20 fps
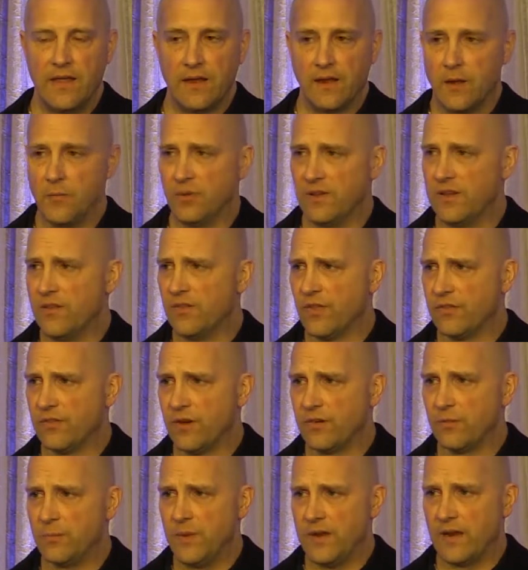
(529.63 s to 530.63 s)
And I believe that
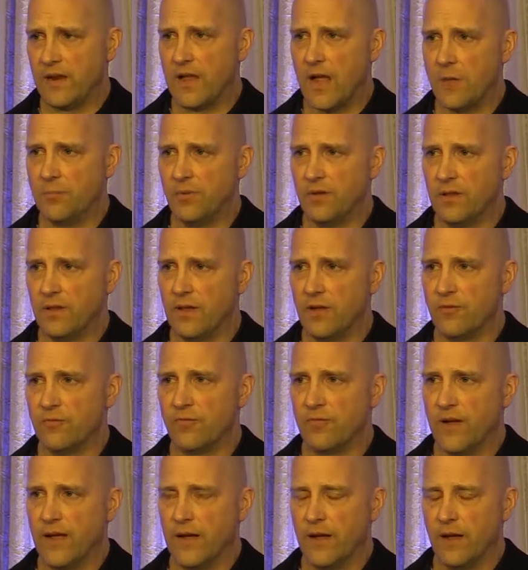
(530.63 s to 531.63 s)
there's been a couple of